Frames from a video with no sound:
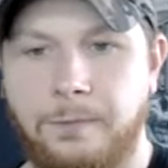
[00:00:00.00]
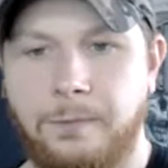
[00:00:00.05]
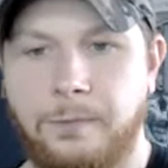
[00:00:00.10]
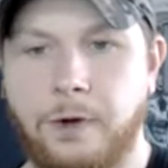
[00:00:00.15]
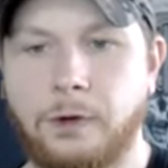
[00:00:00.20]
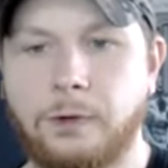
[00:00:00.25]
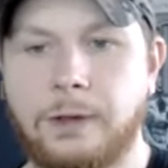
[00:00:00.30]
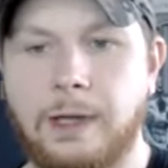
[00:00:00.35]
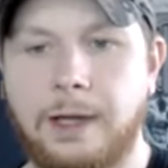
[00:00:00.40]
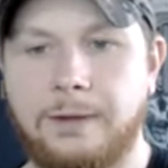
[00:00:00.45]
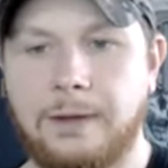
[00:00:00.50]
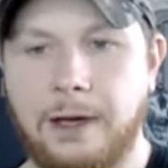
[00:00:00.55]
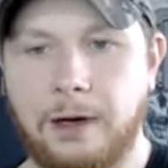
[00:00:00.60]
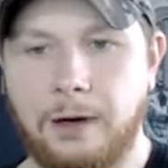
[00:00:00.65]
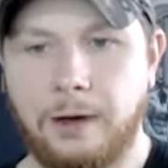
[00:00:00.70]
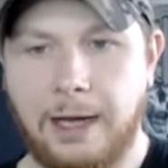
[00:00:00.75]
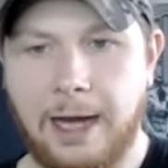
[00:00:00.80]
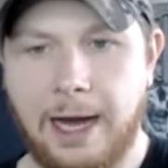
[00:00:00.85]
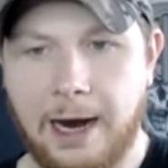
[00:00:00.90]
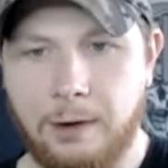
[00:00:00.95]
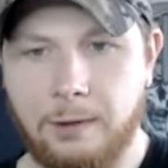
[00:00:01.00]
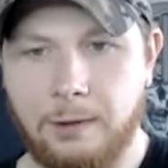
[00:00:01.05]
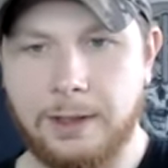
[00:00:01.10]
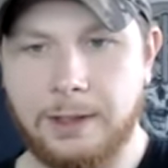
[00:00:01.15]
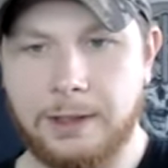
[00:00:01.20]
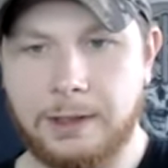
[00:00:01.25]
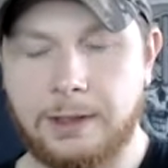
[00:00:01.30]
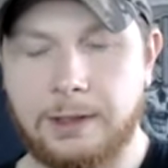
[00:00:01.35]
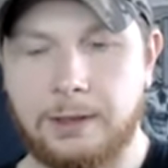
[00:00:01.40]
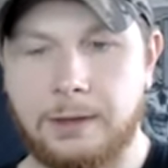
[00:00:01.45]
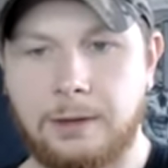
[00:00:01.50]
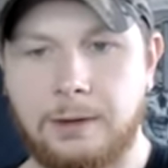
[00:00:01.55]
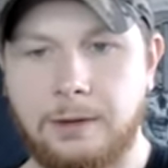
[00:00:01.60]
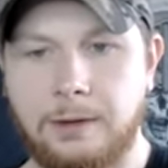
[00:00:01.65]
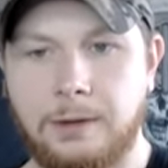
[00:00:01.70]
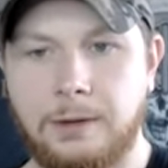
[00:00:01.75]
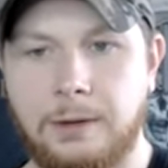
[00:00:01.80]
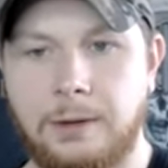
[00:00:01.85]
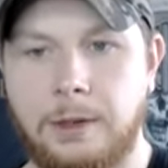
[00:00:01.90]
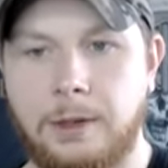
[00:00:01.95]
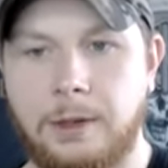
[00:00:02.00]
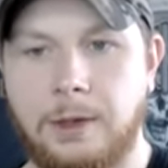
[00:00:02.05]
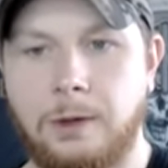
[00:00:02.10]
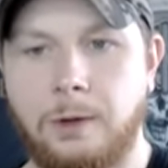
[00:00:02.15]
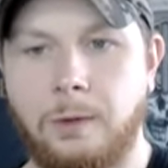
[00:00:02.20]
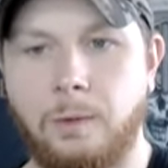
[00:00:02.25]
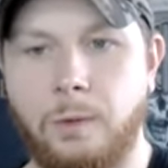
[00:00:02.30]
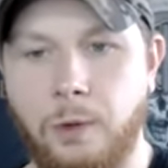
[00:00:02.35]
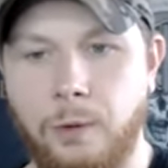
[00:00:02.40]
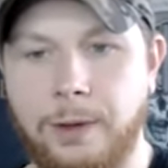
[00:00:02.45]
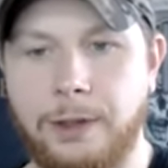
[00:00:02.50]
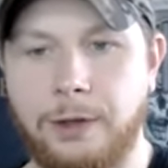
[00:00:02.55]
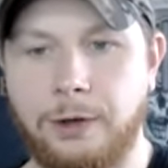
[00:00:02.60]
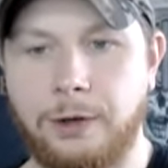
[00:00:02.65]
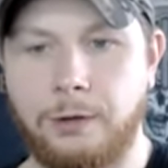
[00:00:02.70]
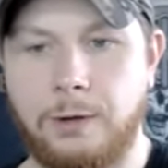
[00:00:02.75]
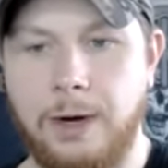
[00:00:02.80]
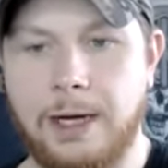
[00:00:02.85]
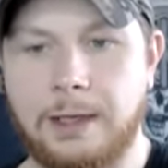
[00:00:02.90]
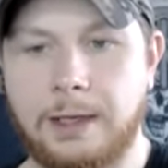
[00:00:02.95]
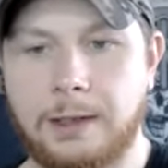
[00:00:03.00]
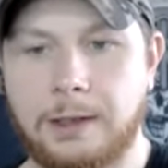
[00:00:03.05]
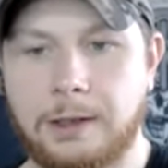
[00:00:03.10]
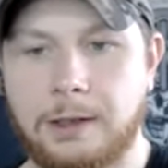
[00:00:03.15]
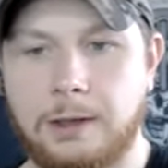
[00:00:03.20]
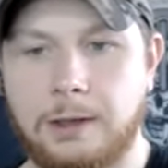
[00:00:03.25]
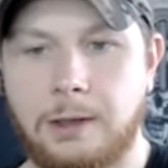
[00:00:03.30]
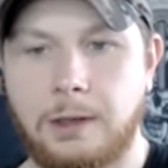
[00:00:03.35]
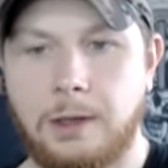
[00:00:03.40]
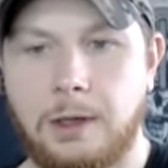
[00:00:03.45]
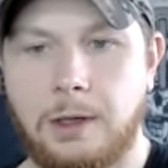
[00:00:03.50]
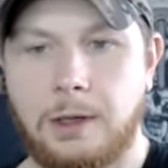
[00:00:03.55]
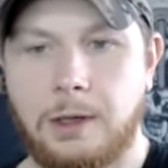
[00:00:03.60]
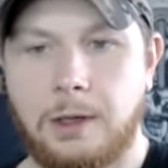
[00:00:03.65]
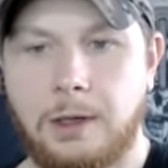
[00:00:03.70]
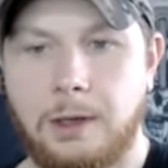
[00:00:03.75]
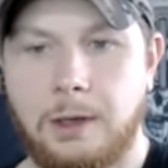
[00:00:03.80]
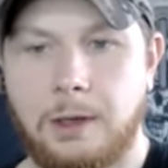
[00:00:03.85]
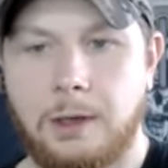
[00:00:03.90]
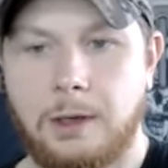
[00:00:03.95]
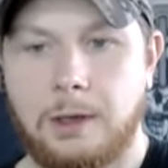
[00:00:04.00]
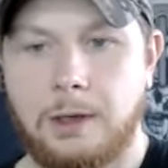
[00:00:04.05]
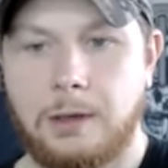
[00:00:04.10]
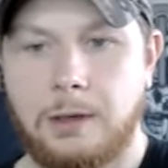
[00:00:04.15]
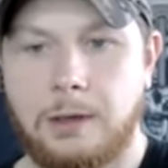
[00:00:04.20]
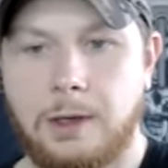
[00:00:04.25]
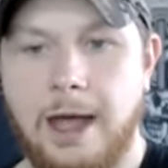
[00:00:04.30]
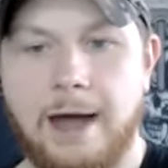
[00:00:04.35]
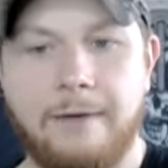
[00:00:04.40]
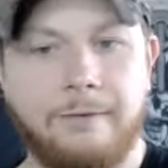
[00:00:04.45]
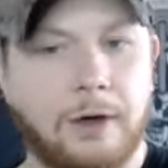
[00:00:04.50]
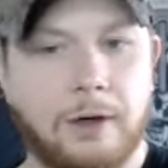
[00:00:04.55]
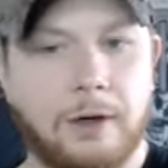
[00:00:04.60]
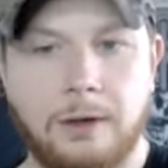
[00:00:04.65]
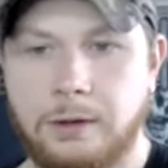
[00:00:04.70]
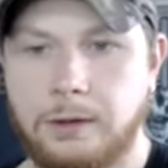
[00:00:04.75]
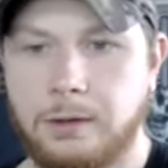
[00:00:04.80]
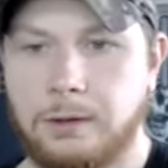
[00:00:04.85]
Don't let their cowardice ruin your greatness ever